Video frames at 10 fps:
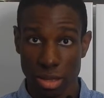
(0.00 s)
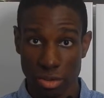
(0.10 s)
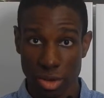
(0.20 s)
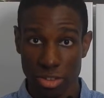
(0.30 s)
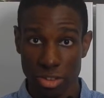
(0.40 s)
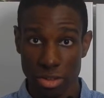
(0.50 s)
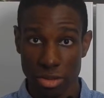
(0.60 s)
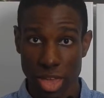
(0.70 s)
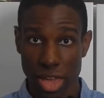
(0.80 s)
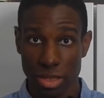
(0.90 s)
Now once you do
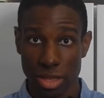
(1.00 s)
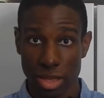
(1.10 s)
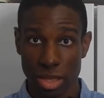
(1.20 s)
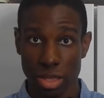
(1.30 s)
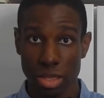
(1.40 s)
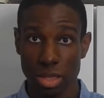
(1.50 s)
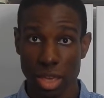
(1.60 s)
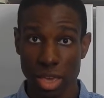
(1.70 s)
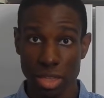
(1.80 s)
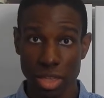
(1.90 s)
that,
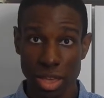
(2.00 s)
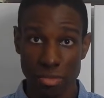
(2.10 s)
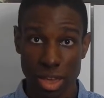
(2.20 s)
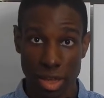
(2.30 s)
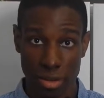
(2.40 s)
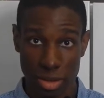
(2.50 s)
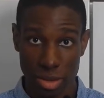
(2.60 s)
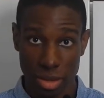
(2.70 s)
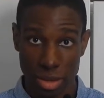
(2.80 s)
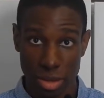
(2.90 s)
take the knife out,
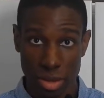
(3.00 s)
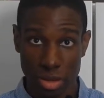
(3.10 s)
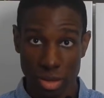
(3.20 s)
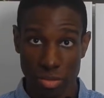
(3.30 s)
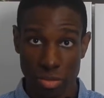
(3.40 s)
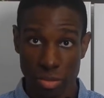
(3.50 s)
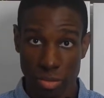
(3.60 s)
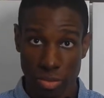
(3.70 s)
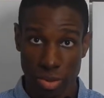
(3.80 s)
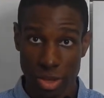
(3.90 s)

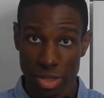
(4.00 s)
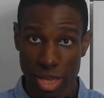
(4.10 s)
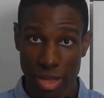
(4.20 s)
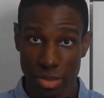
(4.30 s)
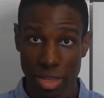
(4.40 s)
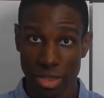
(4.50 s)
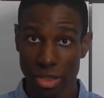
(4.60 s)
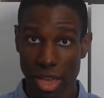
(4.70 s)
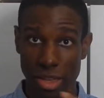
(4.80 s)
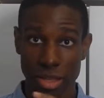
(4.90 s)
put it down, set
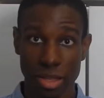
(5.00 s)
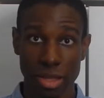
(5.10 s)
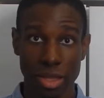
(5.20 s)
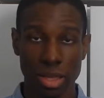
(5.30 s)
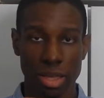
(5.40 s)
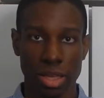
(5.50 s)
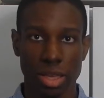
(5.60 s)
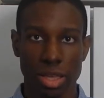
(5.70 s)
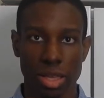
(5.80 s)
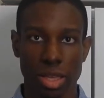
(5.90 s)
aside,
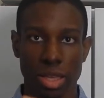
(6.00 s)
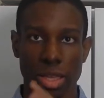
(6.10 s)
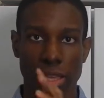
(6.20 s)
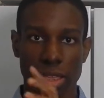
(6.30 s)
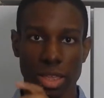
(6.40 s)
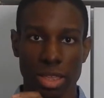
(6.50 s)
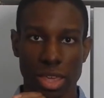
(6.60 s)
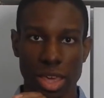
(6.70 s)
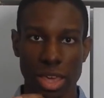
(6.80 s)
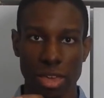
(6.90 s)
and then
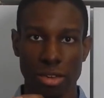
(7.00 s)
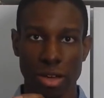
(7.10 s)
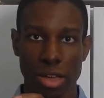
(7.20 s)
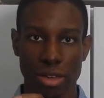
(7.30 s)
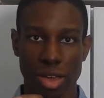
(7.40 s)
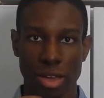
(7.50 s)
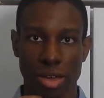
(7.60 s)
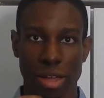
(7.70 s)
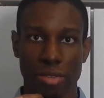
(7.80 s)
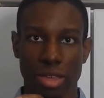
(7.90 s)
take your avocado
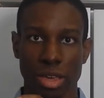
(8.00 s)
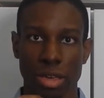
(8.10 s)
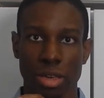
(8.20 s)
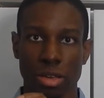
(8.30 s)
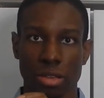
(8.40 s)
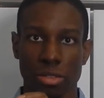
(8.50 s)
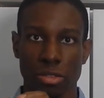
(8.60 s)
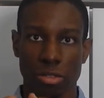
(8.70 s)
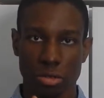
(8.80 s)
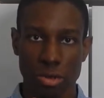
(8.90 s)
halves,
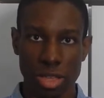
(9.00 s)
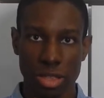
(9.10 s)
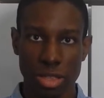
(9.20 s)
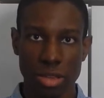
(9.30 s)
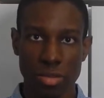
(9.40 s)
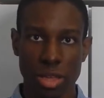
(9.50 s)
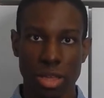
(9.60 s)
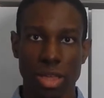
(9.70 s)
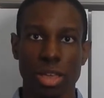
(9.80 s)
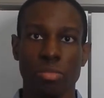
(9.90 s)
twist them,
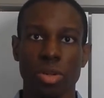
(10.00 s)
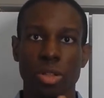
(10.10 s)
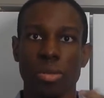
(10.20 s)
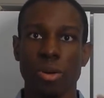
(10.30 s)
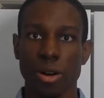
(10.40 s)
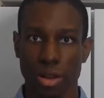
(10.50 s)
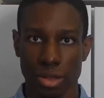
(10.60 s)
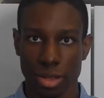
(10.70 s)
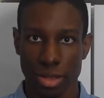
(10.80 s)
and pull them apart.